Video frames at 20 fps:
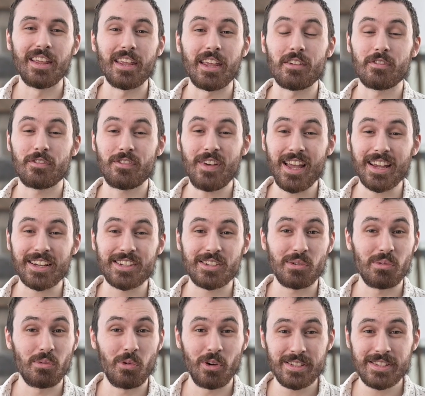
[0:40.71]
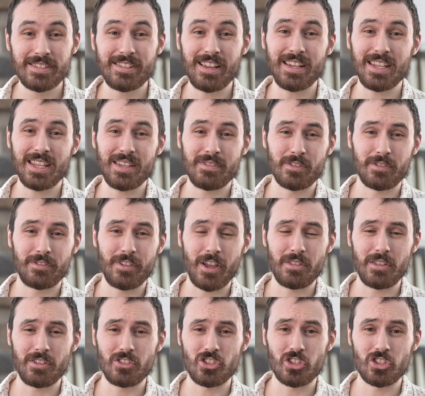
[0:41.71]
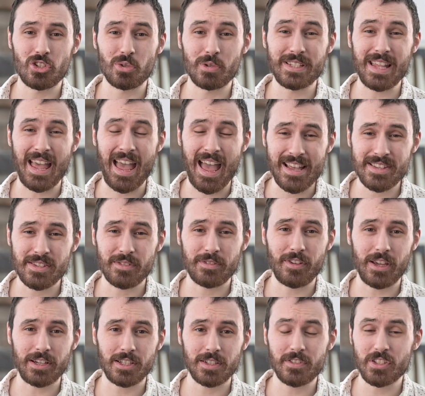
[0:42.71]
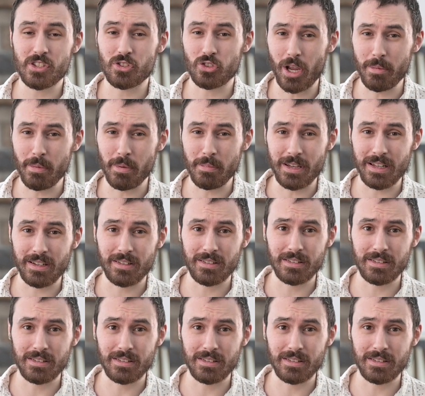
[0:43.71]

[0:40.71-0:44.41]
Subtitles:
In fact, one study even found that ginger was as effective as Dramamine,